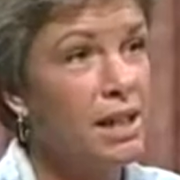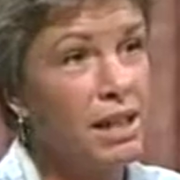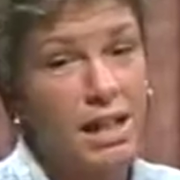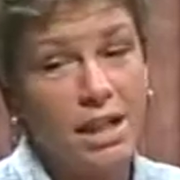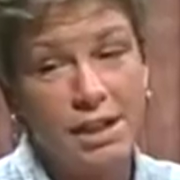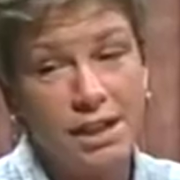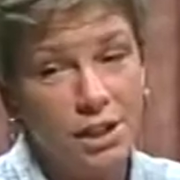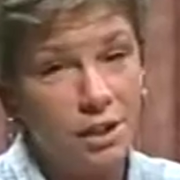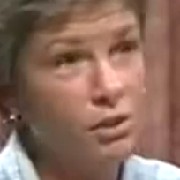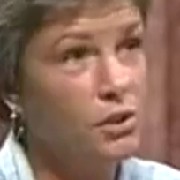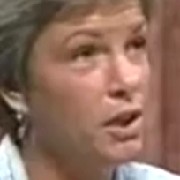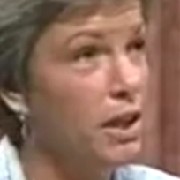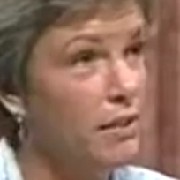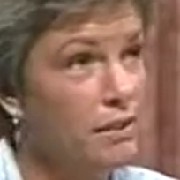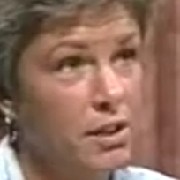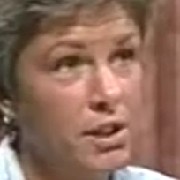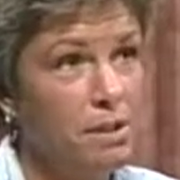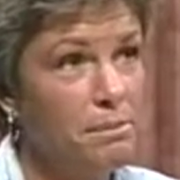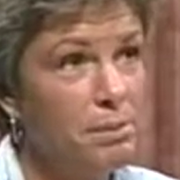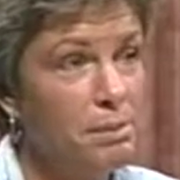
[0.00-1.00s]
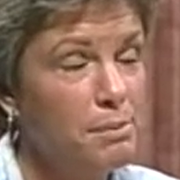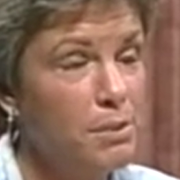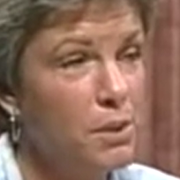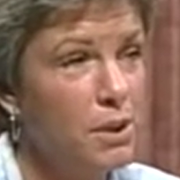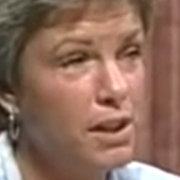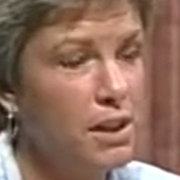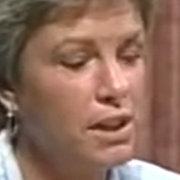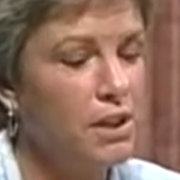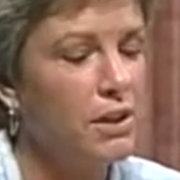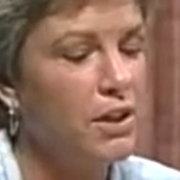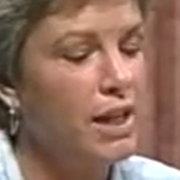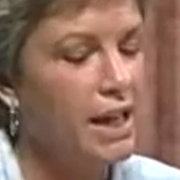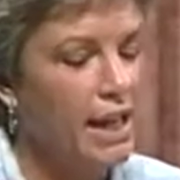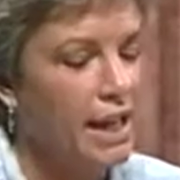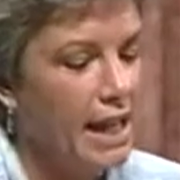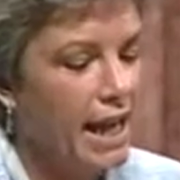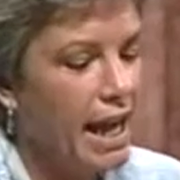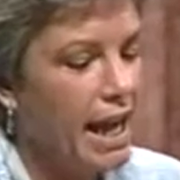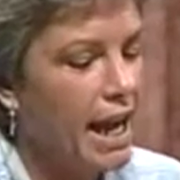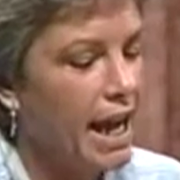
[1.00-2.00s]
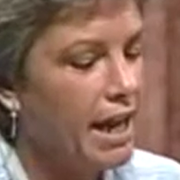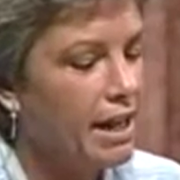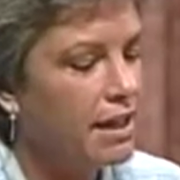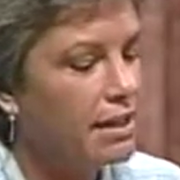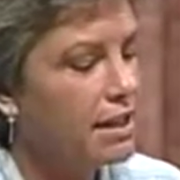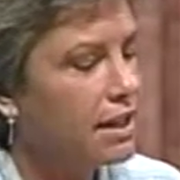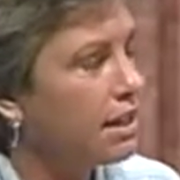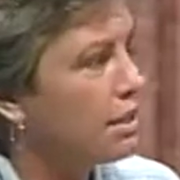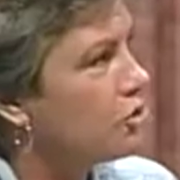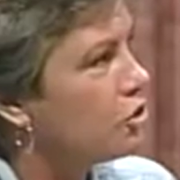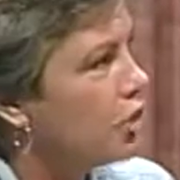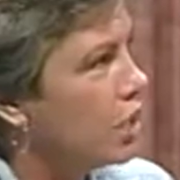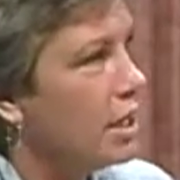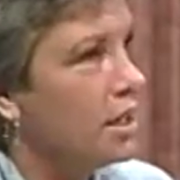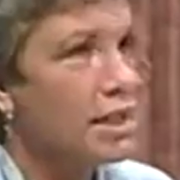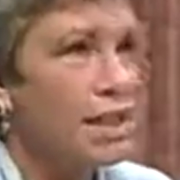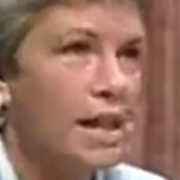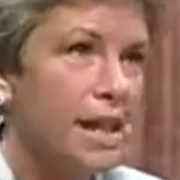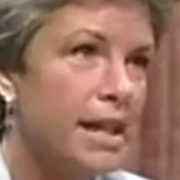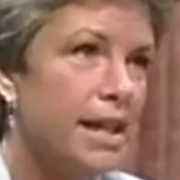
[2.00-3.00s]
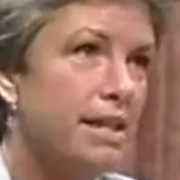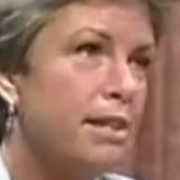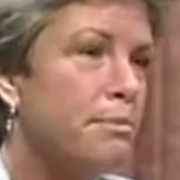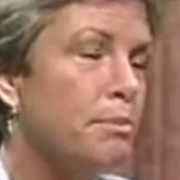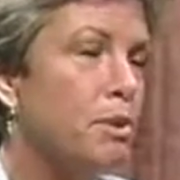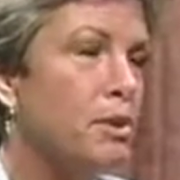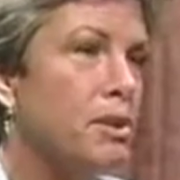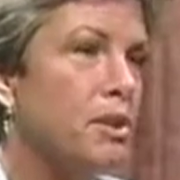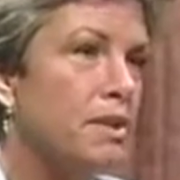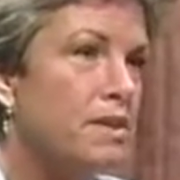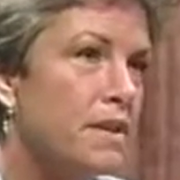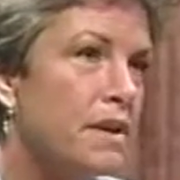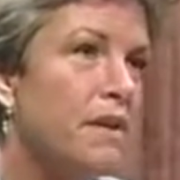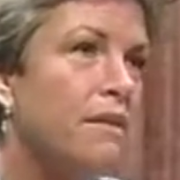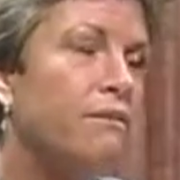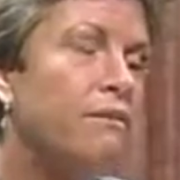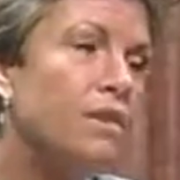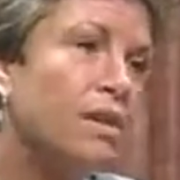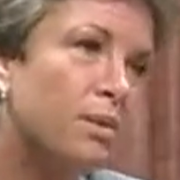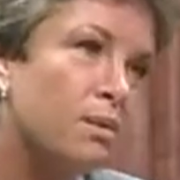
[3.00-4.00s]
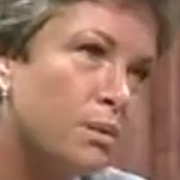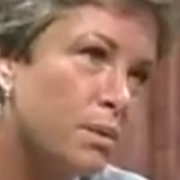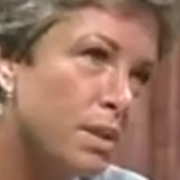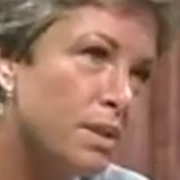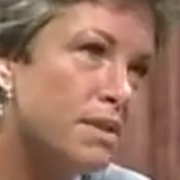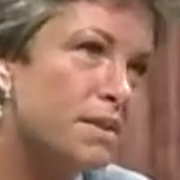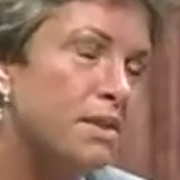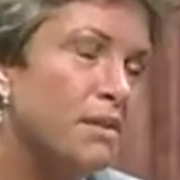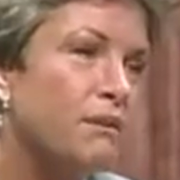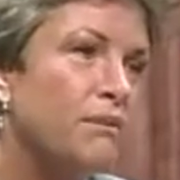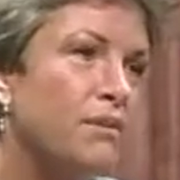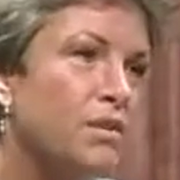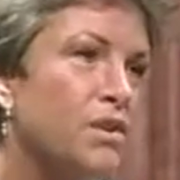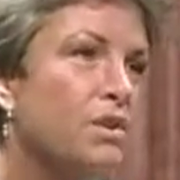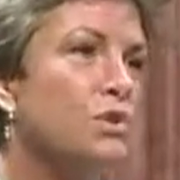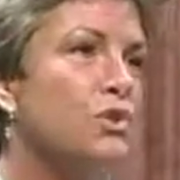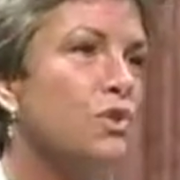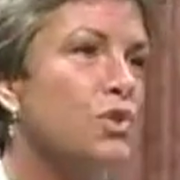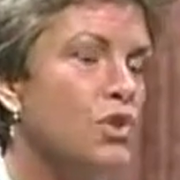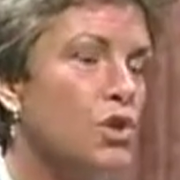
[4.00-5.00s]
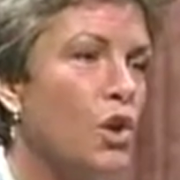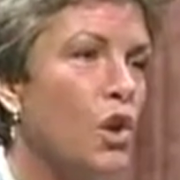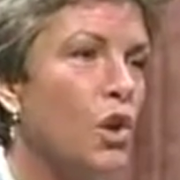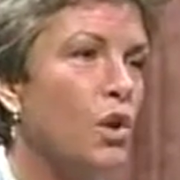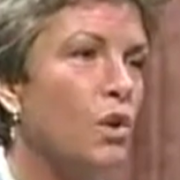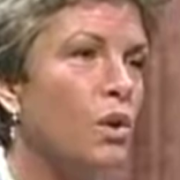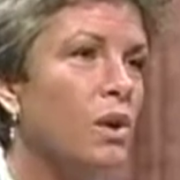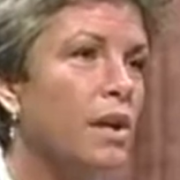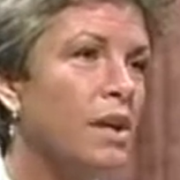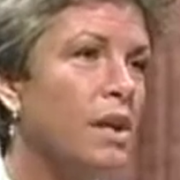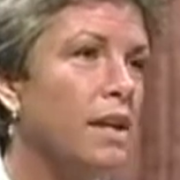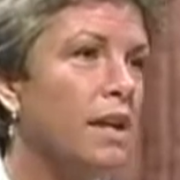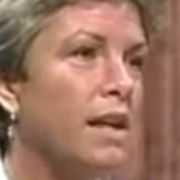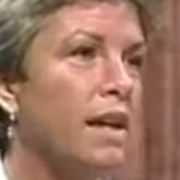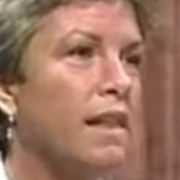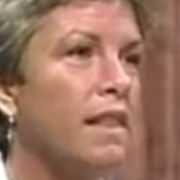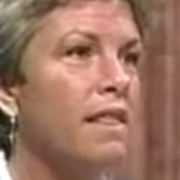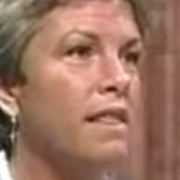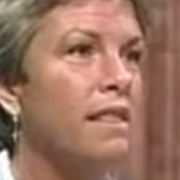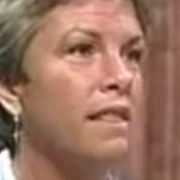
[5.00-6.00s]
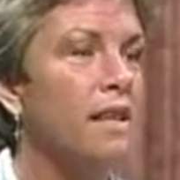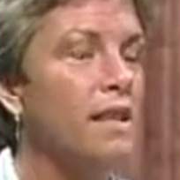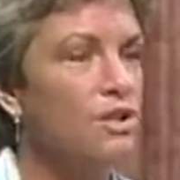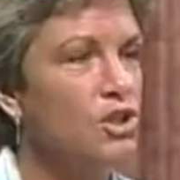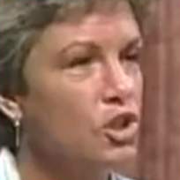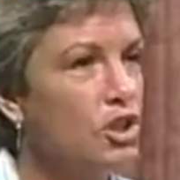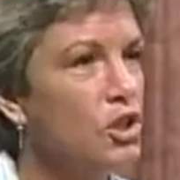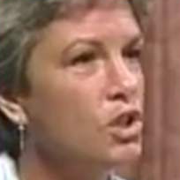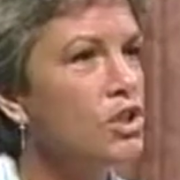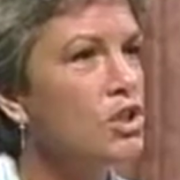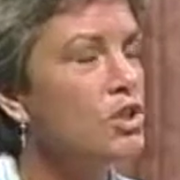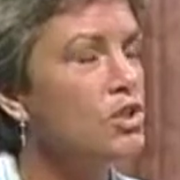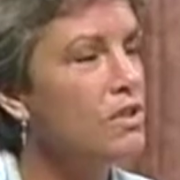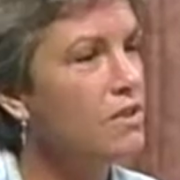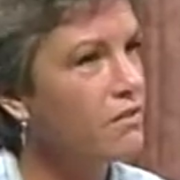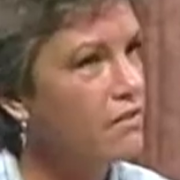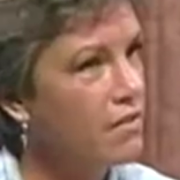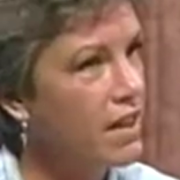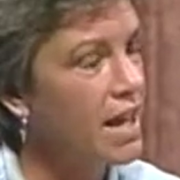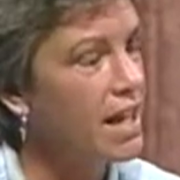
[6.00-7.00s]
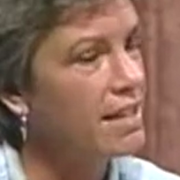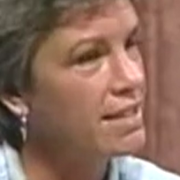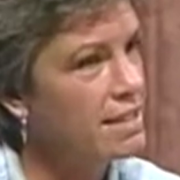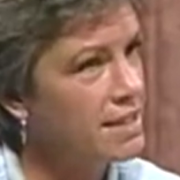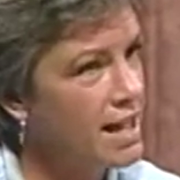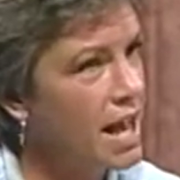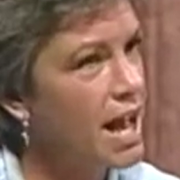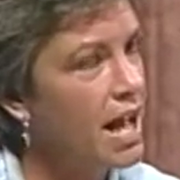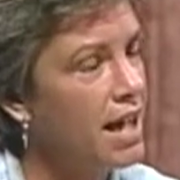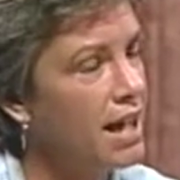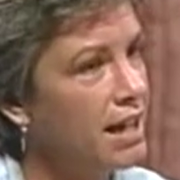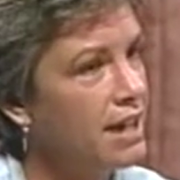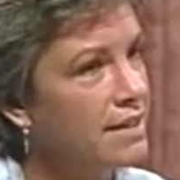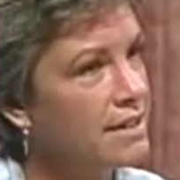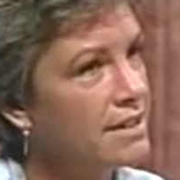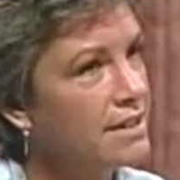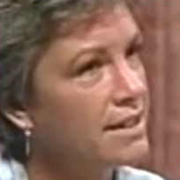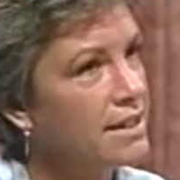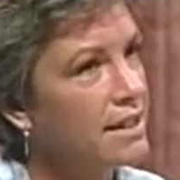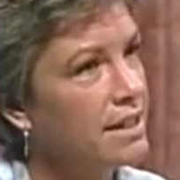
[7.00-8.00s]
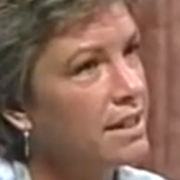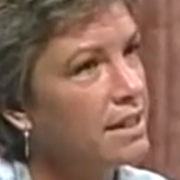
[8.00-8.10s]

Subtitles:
lot that you could have a couple more in there. And yet John Casper, in his infinite wisdom, feels as though that churches of that size,